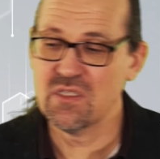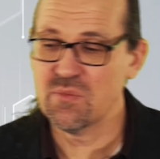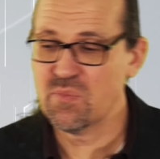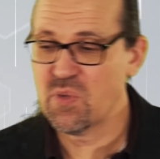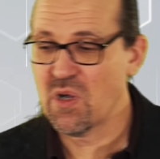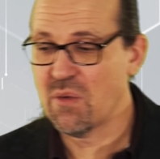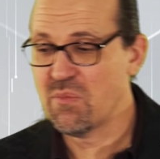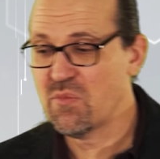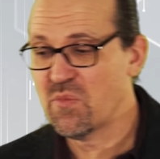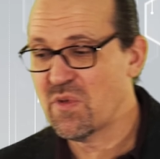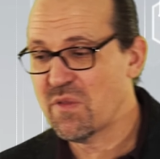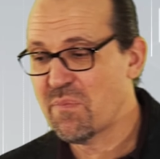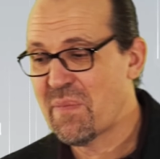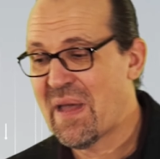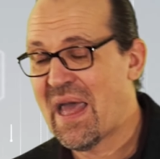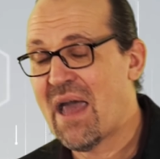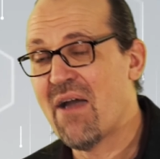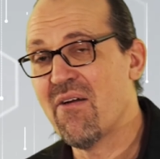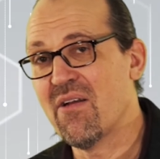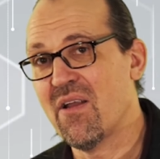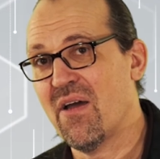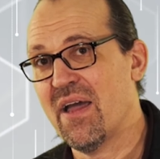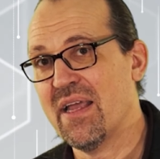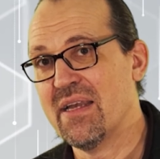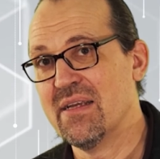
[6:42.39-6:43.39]
the problem with
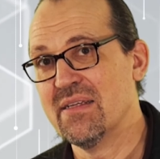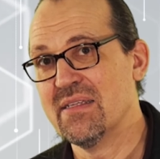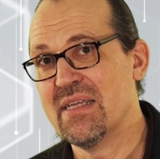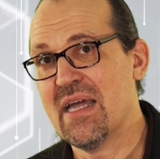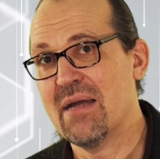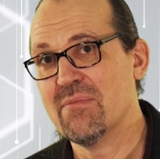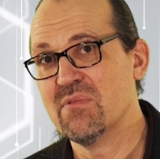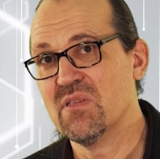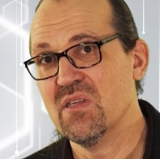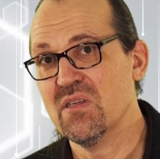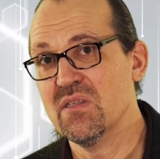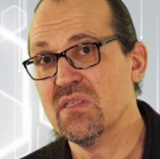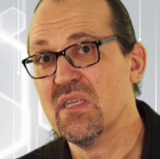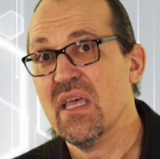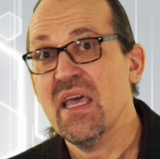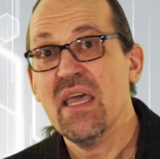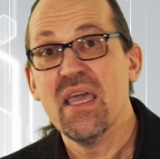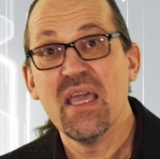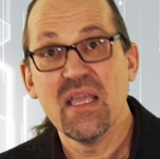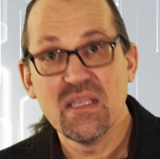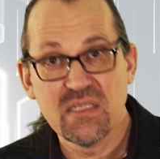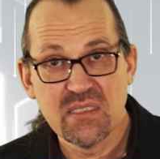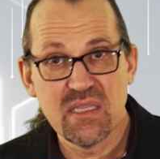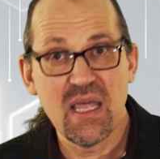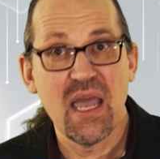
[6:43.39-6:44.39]
power line adapters
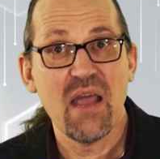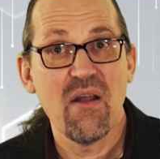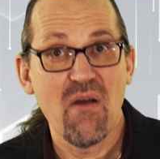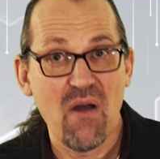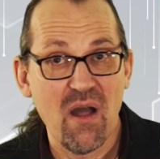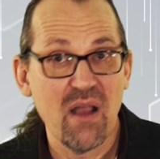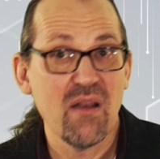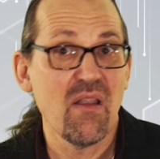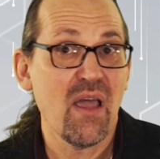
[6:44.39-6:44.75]
is there are,